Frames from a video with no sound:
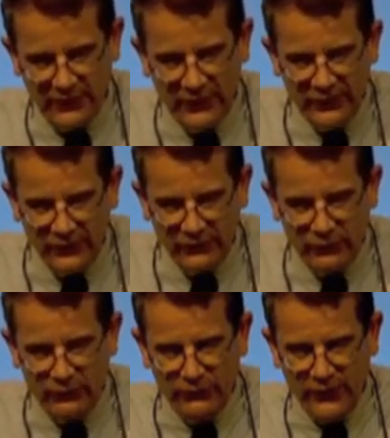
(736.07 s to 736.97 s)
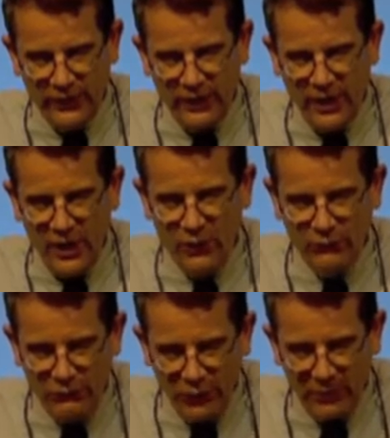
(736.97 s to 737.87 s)
that is to say, a
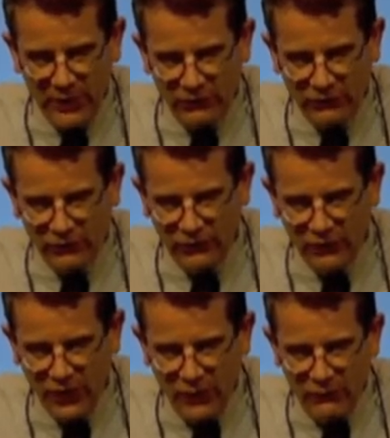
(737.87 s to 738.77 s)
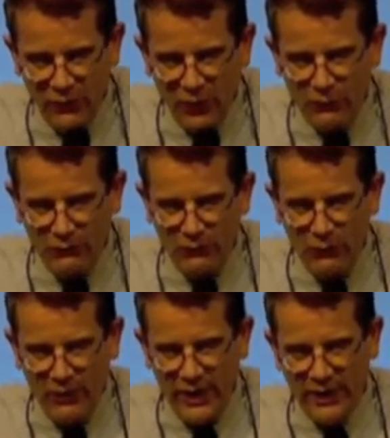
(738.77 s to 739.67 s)
formation for a
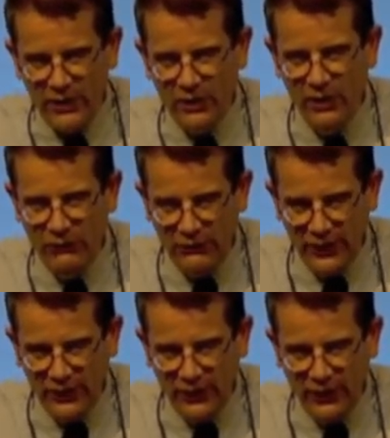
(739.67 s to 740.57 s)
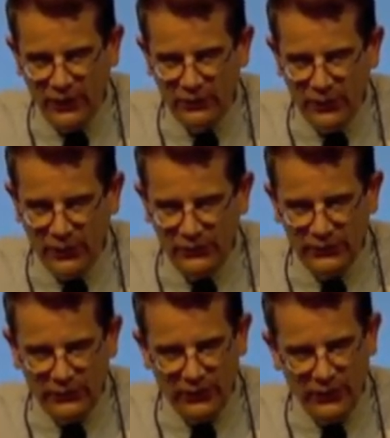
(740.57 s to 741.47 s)
full and loving
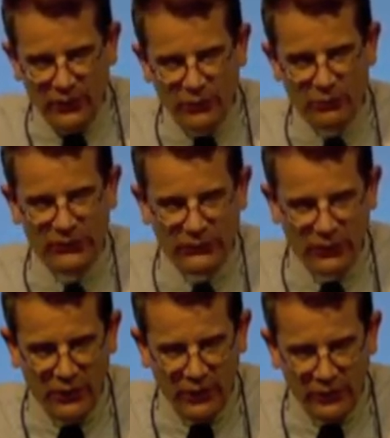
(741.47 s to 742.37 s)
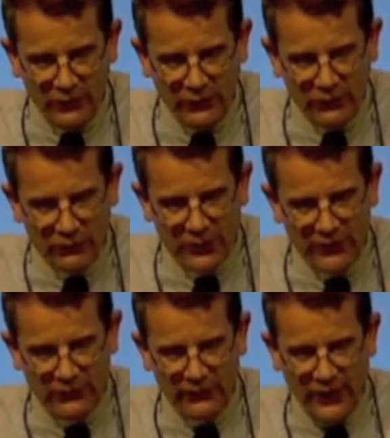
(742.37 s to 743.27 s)
encounter with God,
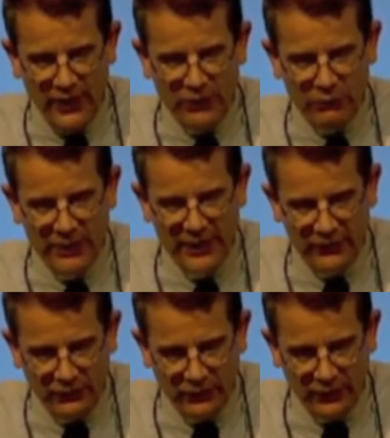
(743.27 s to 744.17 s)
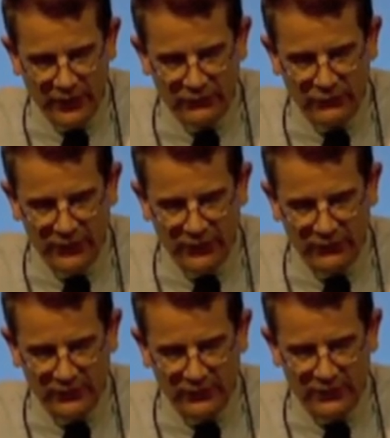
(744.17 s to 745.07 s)
with Creator and
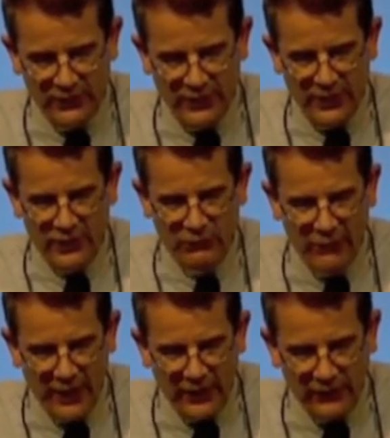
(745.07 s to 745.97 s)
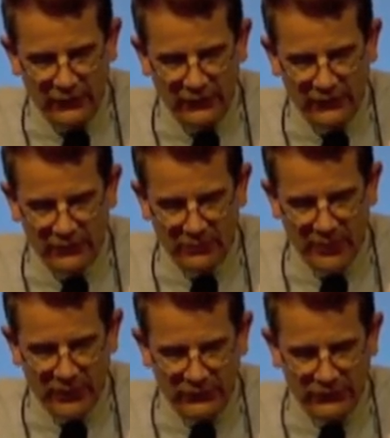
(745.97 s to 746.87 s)
Father, Christ,
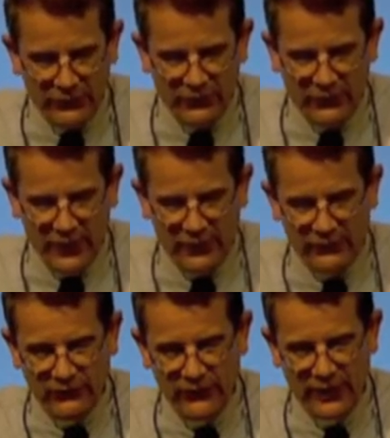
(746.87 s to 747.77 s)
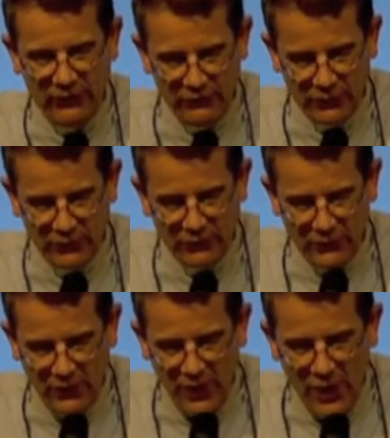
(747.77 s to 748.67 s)
Master and Savior,
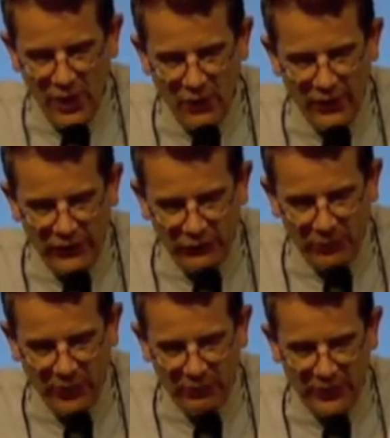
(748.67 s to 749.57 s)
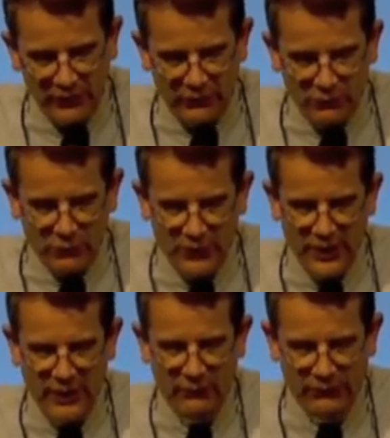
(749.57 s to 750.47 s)
Holy Spirit who
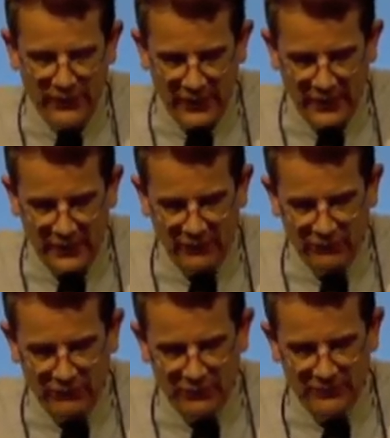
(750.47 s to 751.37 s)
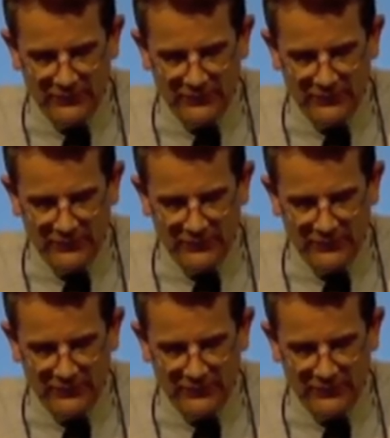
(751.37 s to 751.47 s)
gives life.